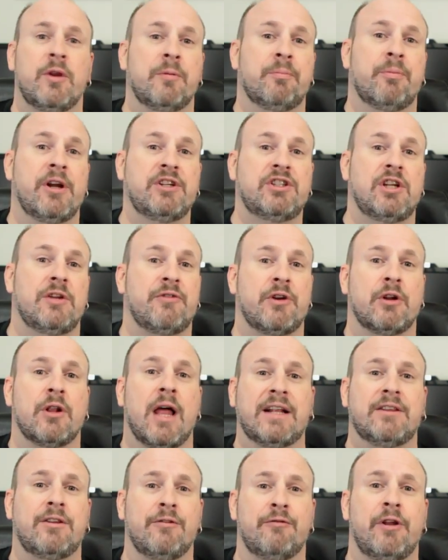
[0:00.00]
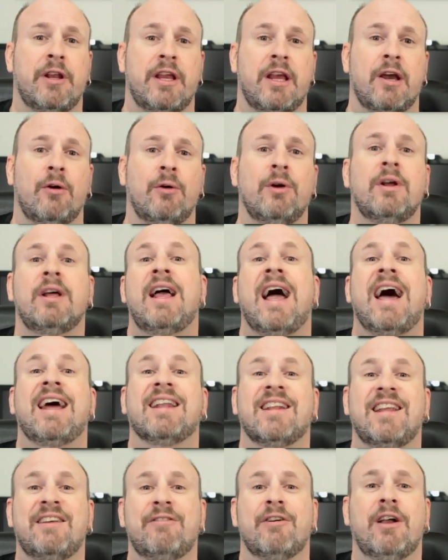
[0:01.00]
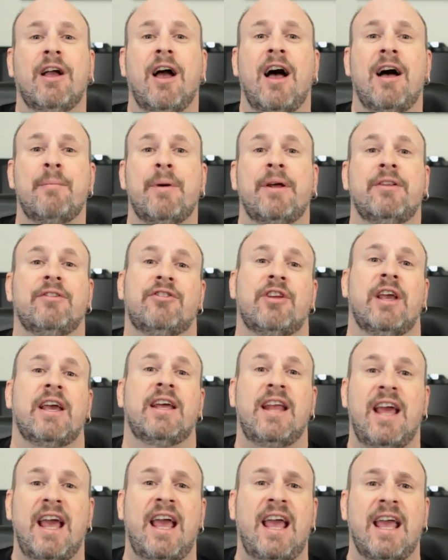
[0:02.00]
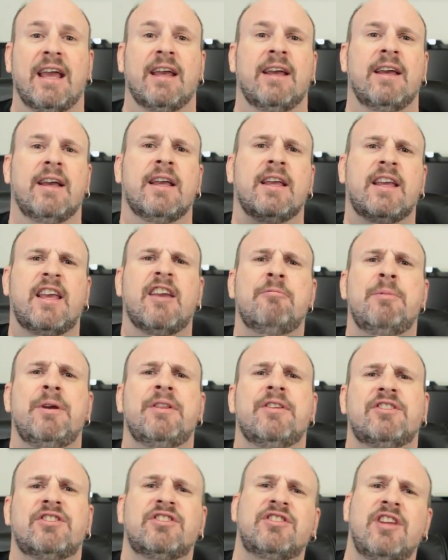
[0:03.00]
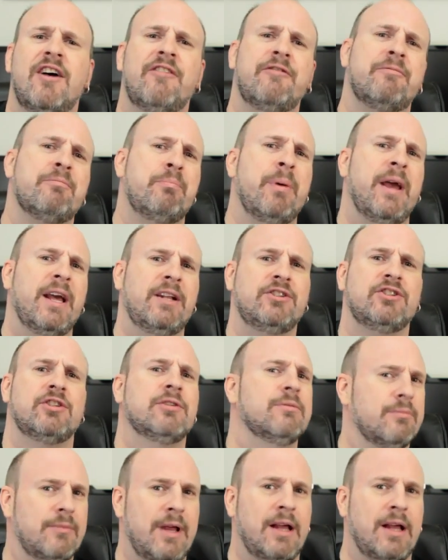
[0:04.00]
we'd appreciate if you like the video and leave a comment saying, hey, Give me the stuff, bitch.